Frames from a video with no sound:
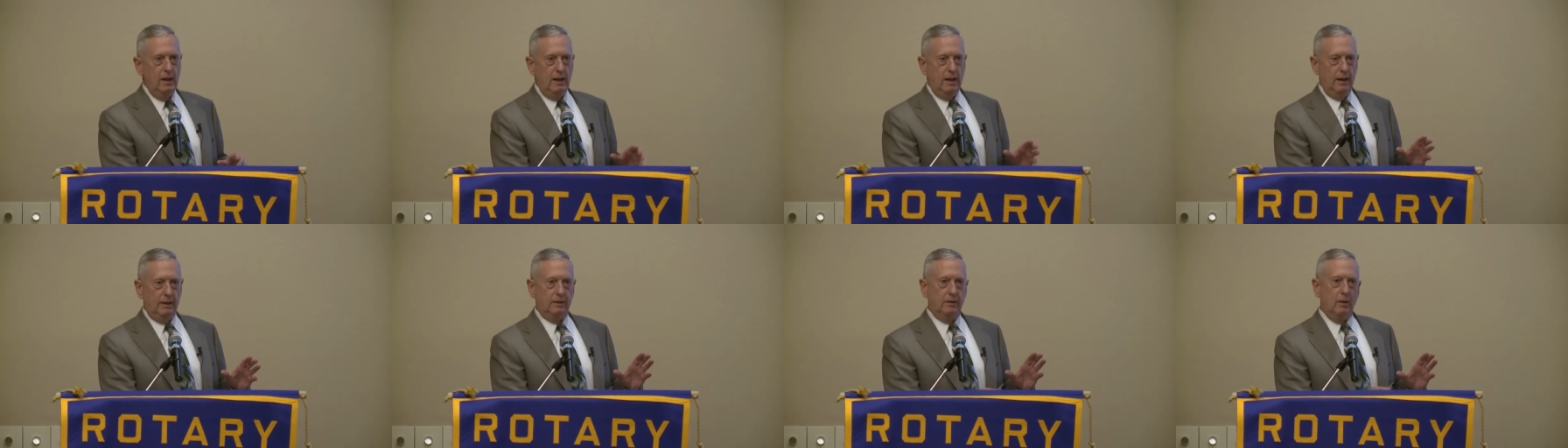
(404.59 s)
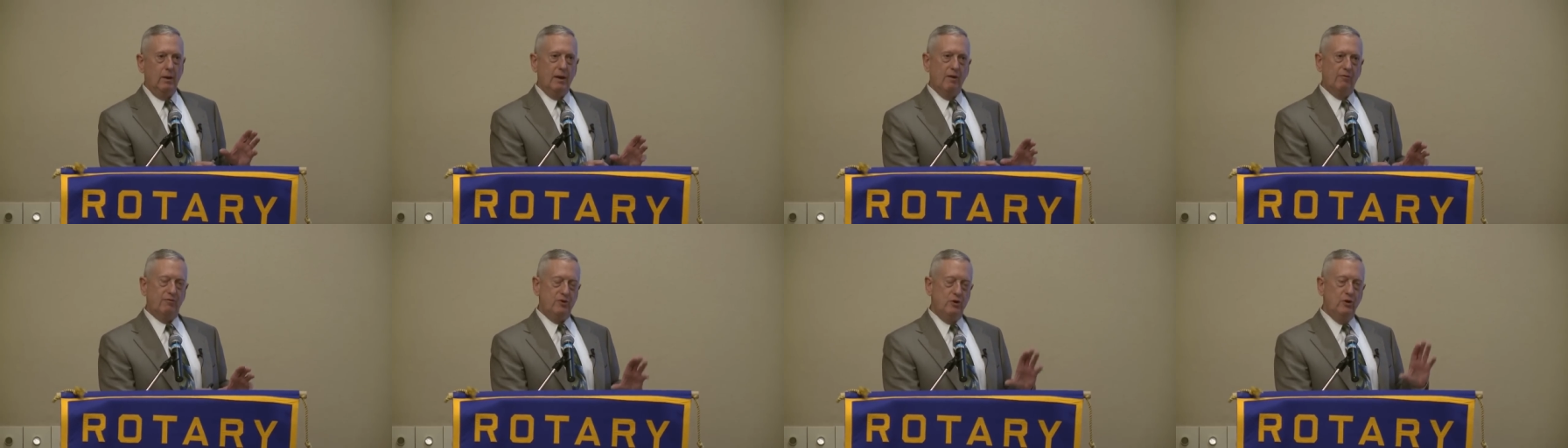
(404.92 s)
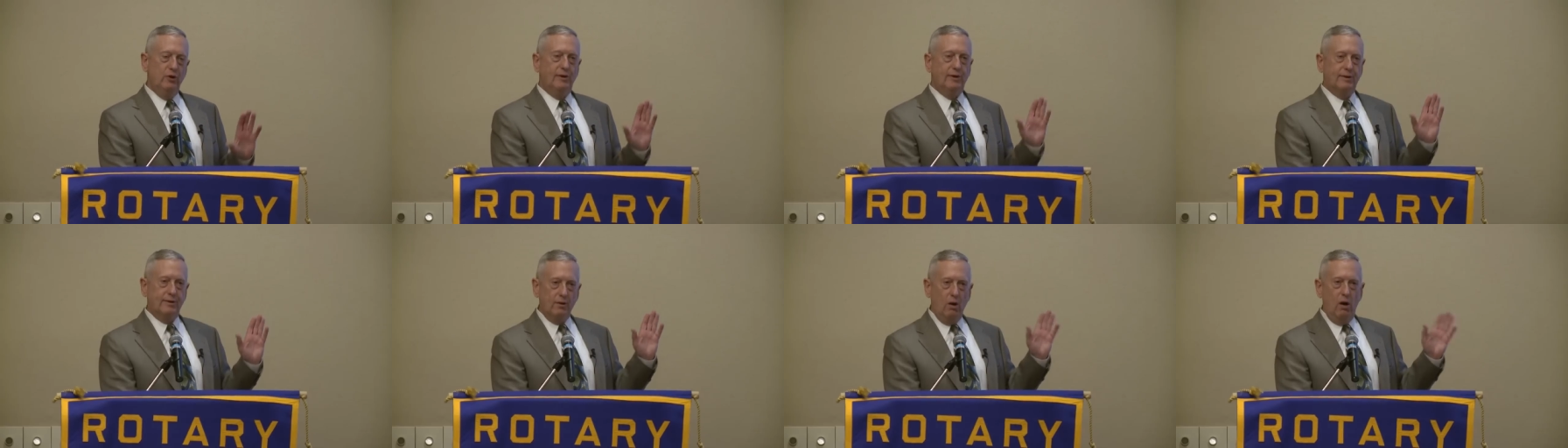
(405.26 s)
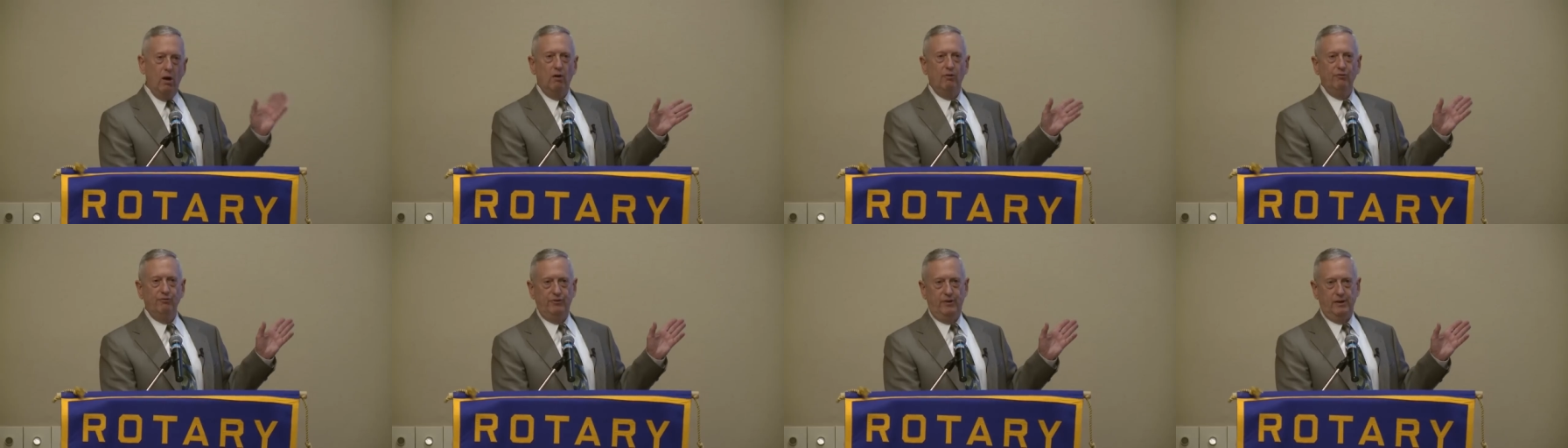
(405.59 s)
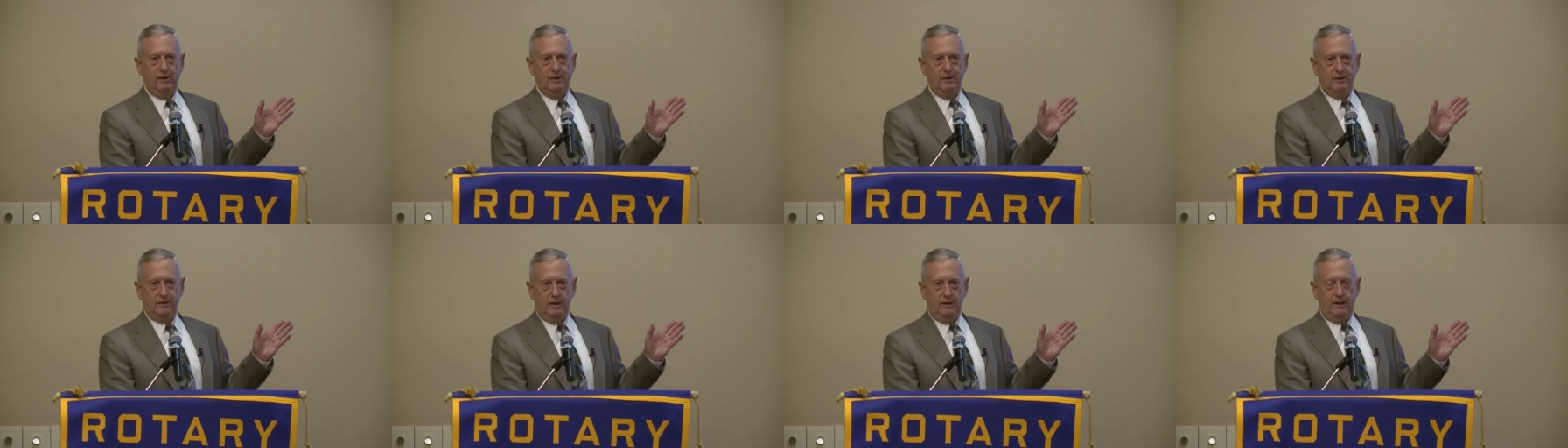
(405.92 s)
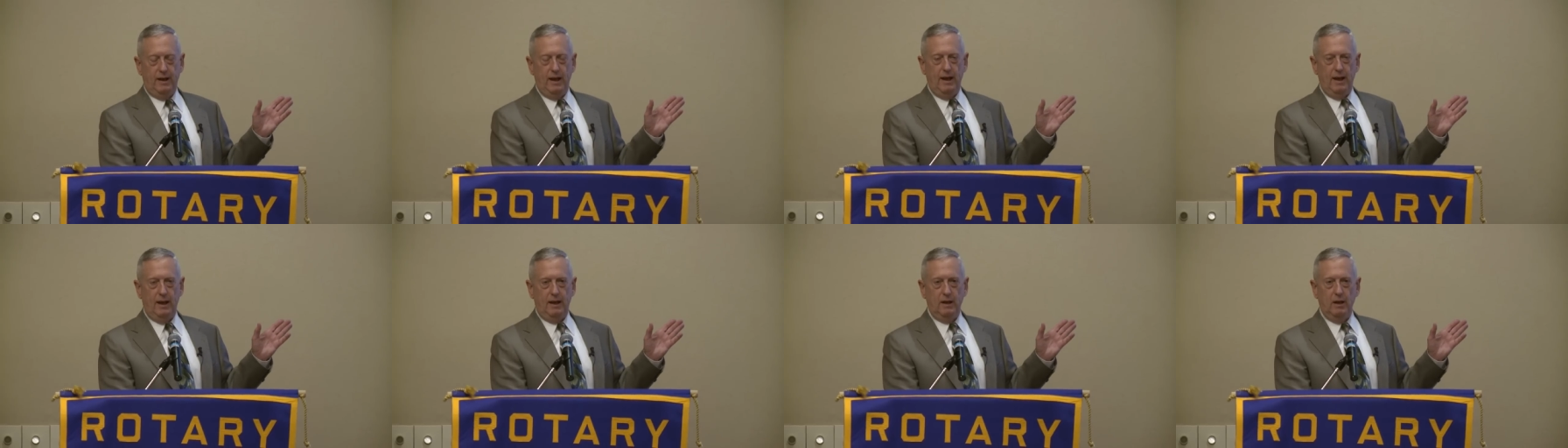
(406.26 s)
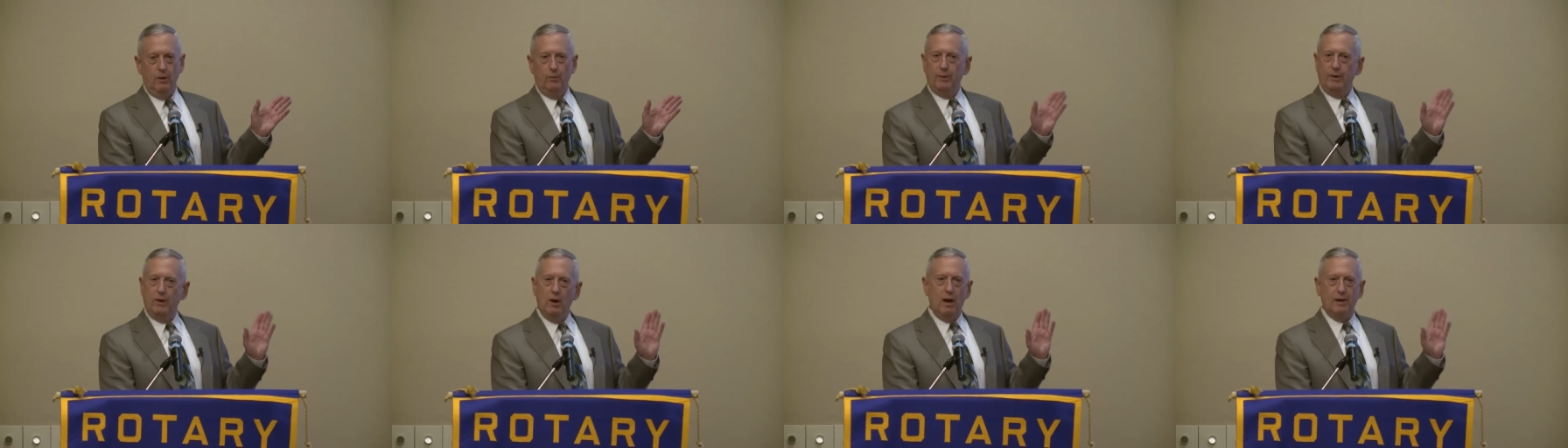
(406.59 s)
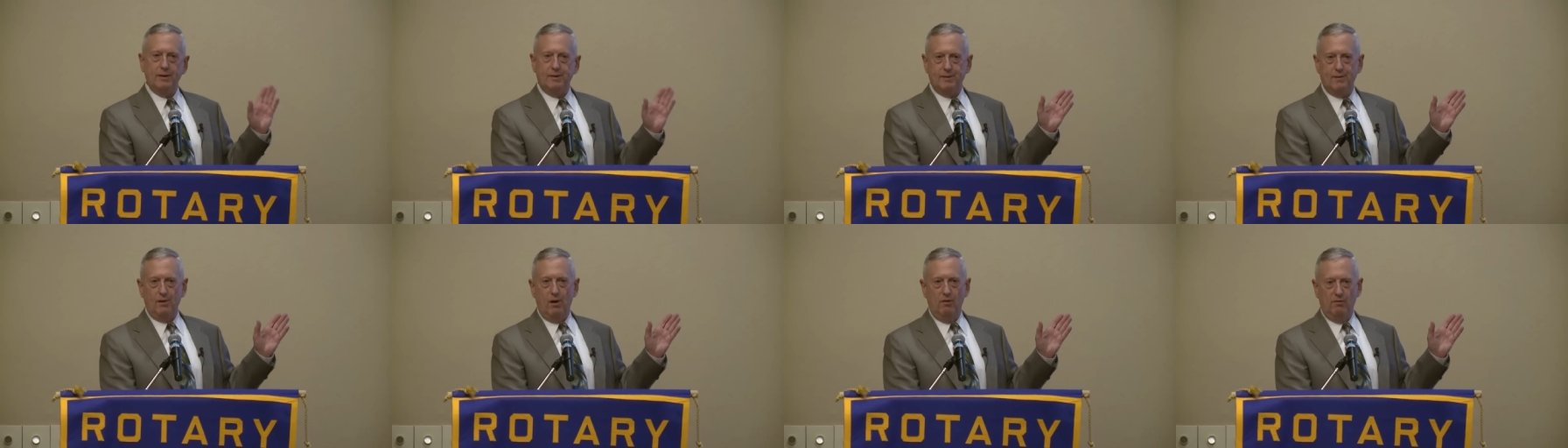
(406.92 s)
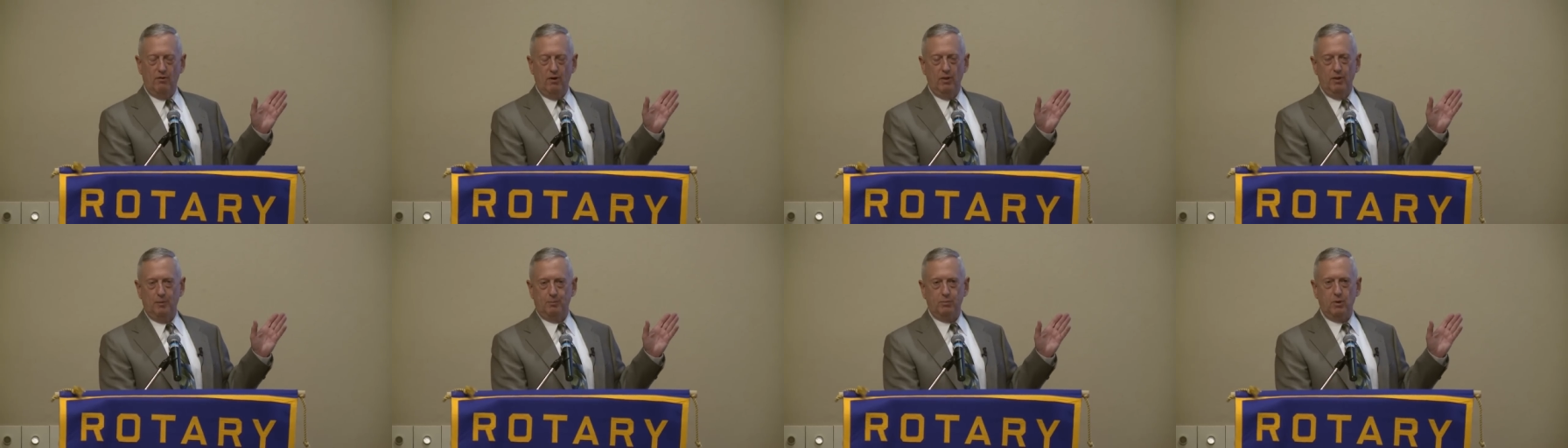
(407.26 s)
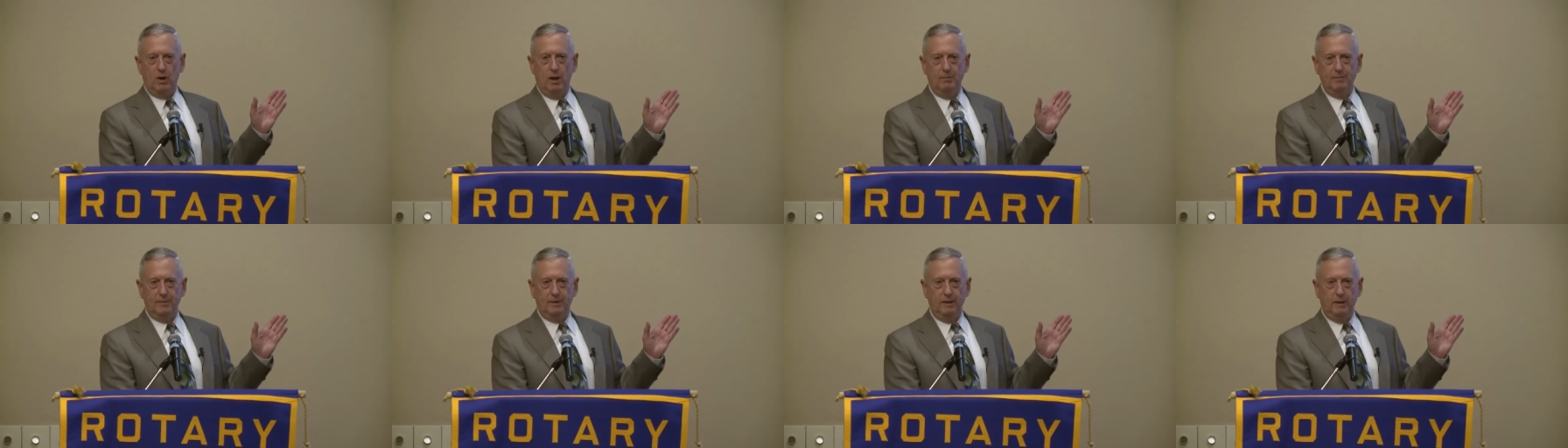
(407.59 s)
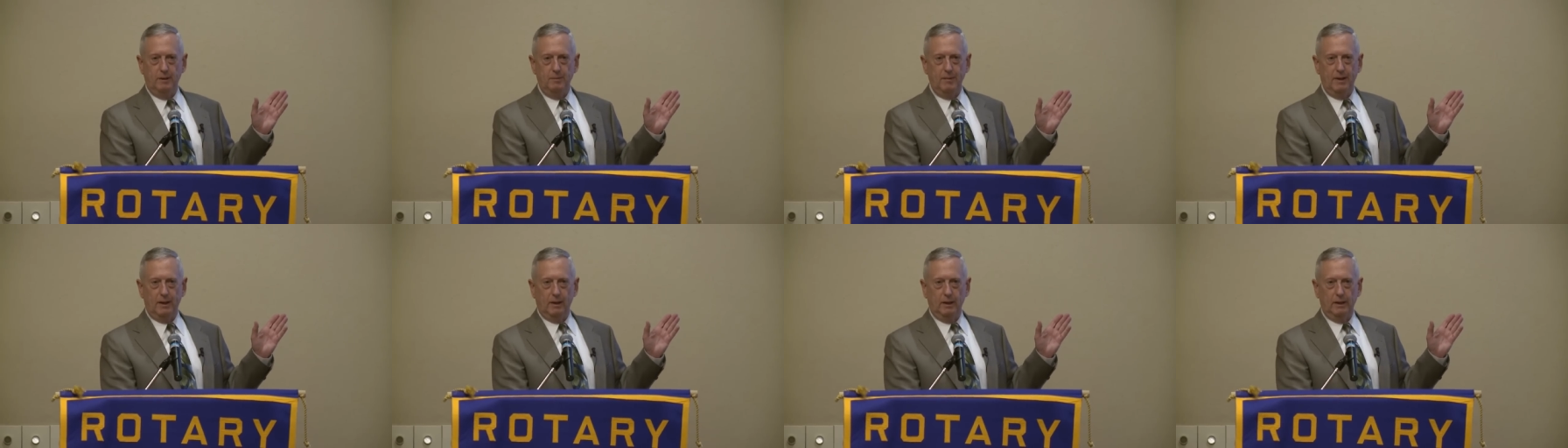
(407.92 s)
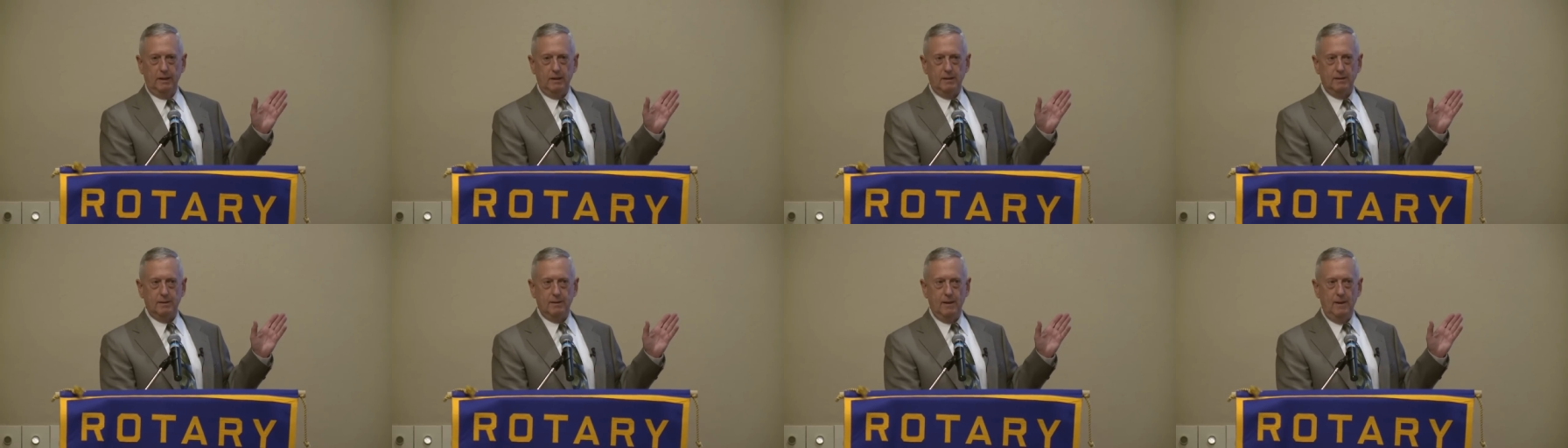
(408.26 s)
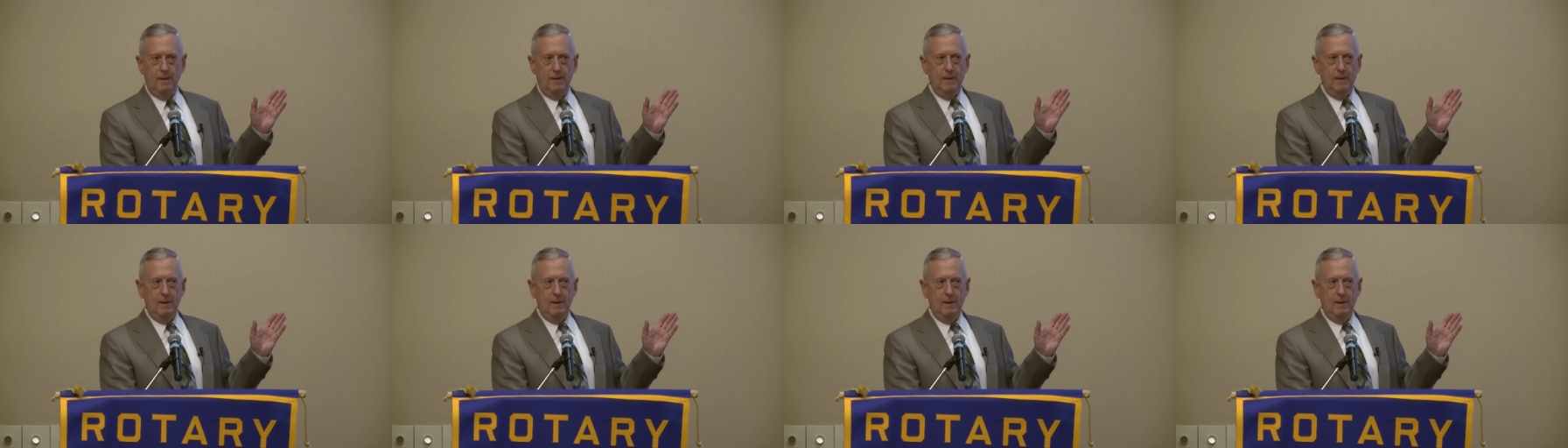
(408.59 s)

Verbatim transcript: It, if you solved this today, it would not solve all the problems in the Middle East.